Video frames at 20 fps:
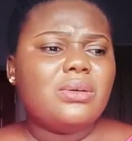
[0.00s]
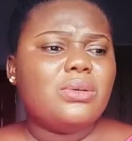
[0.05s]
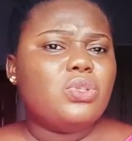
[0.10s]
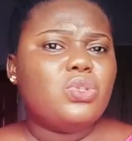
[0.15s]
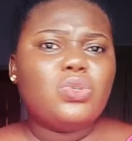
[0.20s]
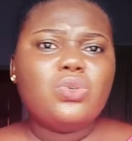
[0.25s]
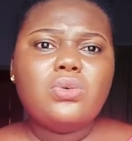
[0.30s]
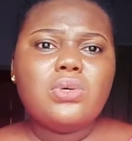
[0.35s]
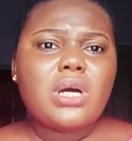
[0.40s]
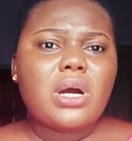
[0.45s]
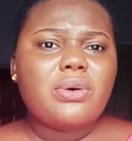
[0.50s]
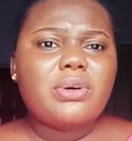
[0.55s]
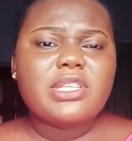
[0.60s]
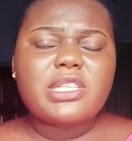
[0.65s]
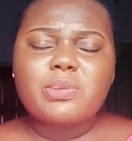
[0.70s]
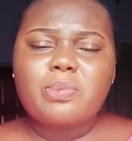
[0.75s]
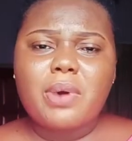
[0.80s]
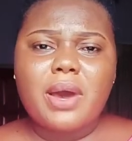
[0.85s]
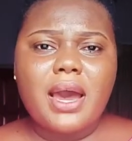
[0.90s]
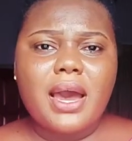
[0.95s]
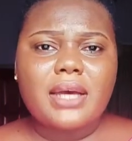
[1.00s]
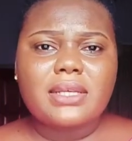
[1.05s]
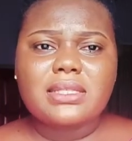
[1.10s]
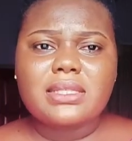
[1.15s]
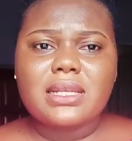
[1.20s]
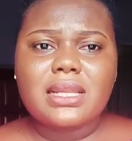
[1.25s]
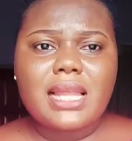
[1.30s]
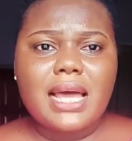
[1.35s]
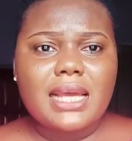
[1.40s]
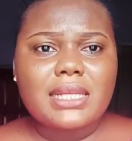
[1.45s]
2 hours passed,
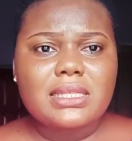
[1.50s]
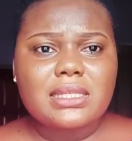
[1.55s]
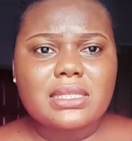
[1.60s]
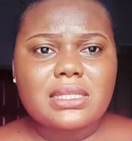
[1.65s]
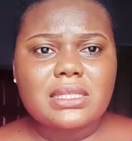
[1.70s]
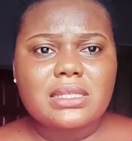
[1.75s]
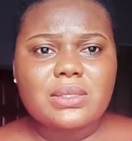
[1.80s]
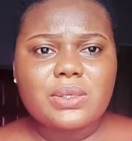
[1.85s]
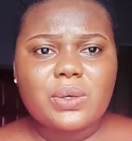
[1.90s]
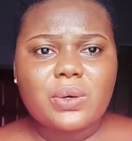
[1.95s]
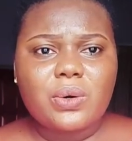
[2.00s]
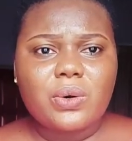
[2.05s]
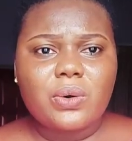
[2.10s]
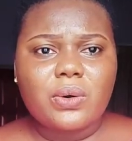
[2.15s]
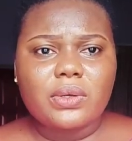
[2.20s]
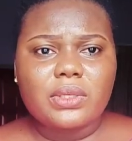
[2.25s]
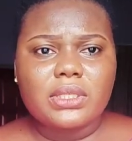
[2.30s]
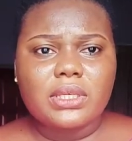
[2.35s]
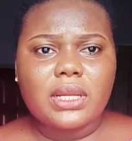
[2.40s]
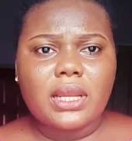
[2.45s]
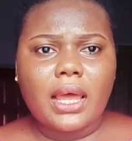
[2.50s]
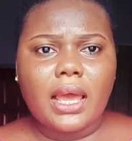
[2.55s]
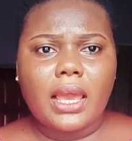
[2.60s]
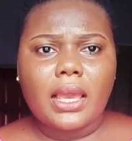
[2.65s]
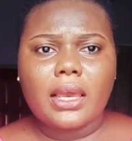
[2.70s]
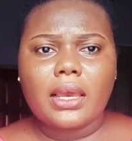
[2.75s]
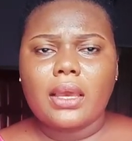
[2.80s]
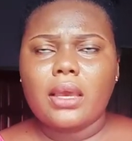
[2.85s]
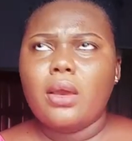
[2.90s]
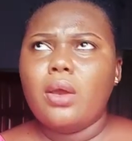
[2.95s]
the light is still on. They're
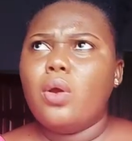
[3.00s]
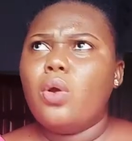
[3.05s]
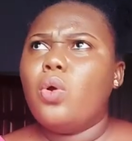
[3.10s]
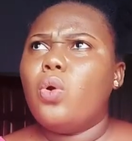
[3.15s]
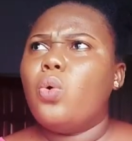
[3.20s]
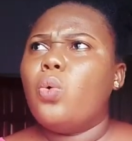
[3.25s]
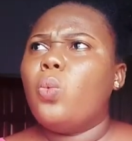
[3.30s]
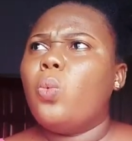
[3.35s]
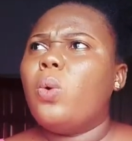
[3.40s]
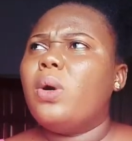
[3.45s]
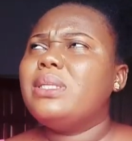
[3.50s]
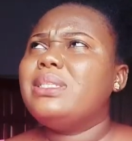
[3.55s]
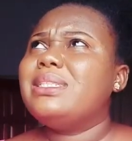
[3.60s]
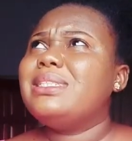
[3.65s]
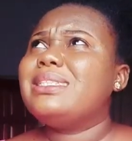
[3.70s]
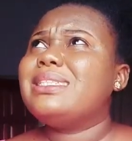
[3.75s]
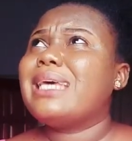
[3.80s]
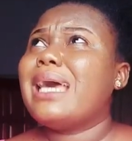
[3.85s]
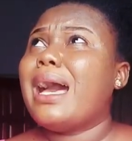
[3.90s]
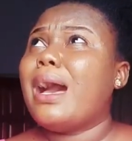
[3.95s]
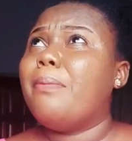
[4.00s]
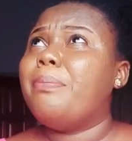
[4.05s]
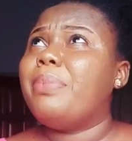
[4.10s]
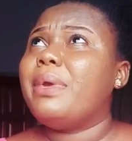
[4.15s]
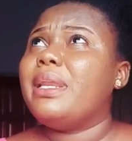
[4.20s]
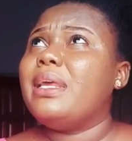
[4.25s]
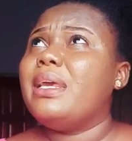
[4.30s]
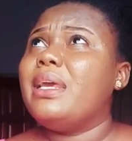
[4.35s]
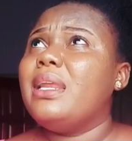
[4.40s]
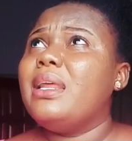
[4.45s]
like, what is
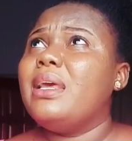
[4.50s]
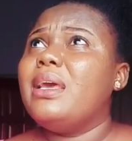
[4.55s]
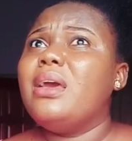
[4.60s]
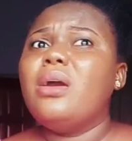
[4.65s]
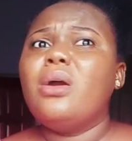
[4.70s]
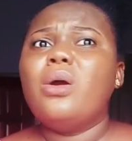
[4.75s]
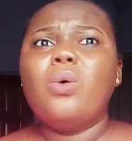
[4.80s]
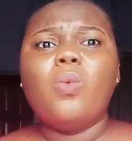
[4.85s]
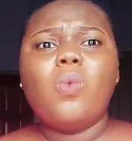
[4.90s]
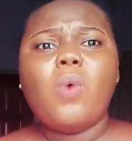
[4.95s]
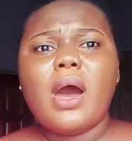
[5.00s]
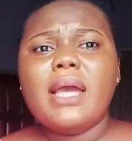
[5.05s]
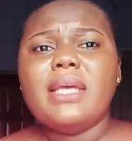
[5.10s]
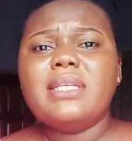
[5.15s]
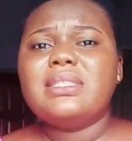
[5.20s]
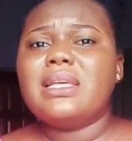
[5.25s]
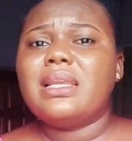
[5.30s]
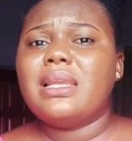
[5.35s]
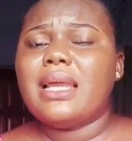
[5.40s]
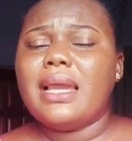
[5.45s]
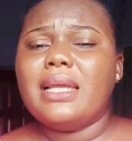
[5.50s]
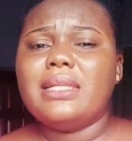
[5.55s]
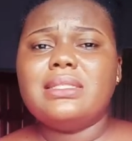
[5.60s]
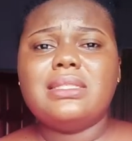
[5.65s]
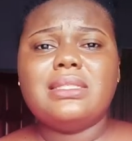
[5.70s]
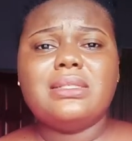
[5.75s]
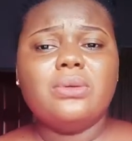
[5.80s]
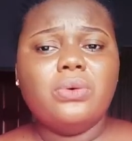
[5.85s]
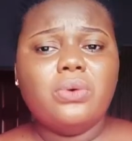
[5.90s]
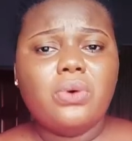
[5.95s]
happening? Why is the light
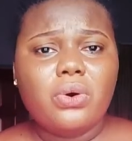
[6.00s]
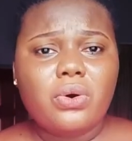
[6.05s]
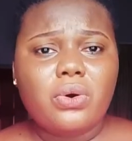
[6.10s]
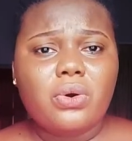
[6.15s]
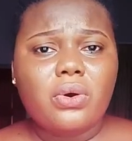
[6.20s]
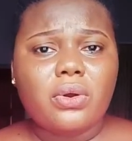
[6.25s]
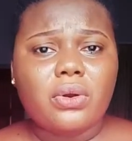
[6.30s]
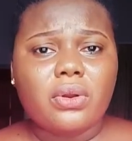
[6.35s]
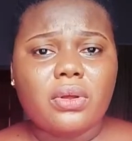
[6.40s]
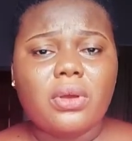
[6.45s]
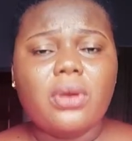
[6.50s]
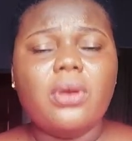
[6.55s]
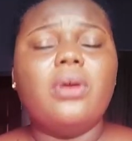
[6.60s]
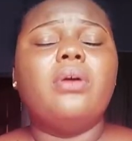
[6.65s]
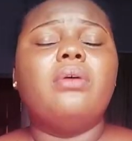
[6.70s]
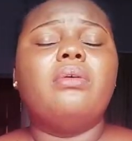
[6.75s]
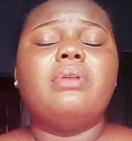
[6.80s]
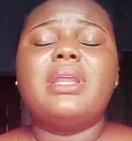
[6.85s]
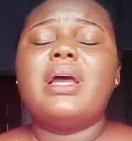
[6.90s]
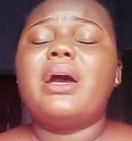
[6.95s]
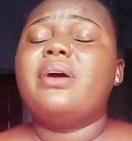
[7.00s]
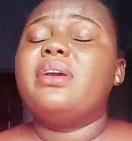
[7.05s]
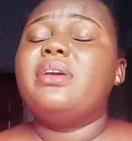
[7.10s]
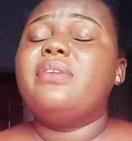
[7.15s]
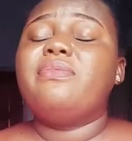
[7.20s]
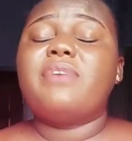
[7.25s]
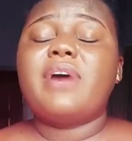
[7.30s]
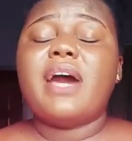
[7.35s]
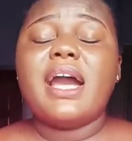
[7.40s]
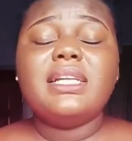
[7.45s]
still on? Now,
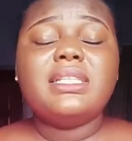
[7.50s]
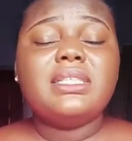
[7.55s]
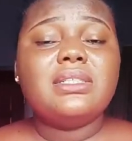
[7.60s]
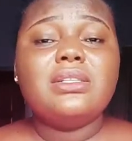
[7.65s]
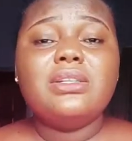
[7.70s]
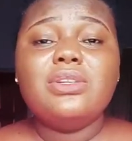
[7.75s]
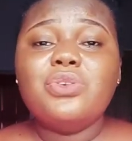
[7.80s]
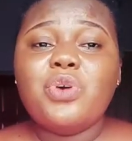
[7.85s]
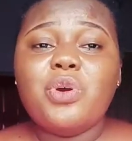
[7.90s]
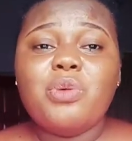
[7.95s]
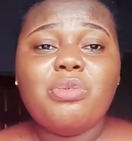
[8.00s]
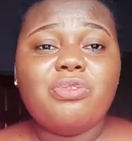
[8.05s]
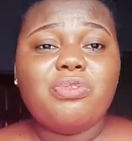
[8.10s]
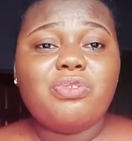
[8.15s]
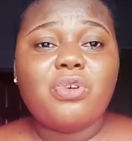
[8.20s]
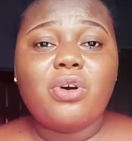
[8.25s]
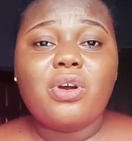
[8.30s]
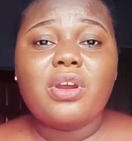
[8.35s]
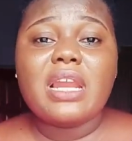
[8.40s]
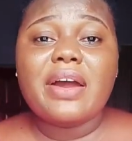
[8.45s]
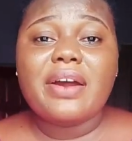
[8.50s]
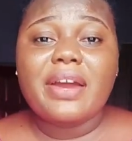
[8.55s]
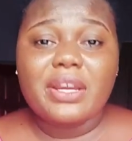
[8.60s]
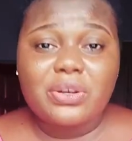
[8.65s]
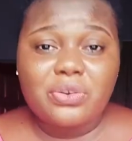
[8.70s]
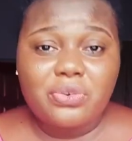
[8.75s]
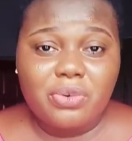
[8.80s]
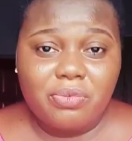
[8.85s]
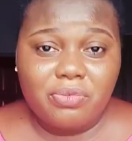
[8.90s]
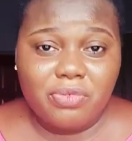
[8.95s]
if I didn't know it before, now I
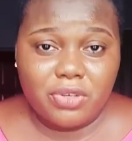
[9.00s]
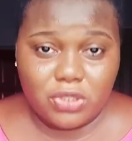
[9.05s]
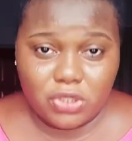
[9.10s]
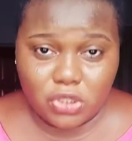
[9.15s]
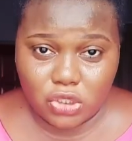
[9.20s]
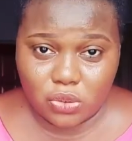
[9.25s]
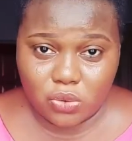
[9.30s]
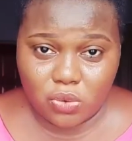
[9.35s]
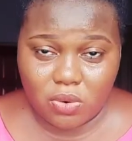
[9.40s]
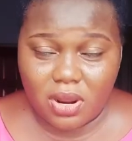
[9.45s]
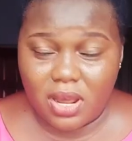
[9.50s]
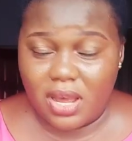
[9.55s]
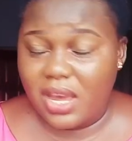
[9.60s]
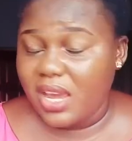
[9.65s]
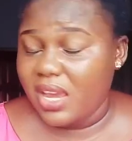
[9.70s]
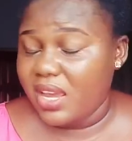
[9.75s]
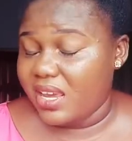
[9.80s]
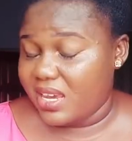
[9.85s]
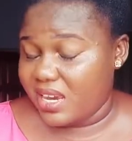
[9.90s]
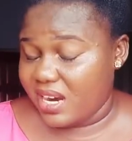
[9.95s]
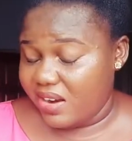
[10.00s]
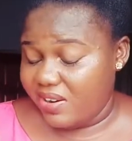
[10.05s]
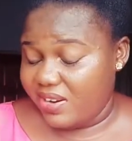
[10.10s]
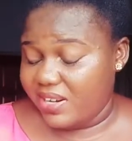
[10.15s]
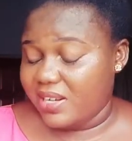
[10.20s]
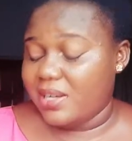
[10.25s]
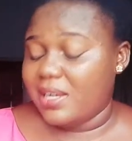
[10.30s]
know, I'm very sure. I carry the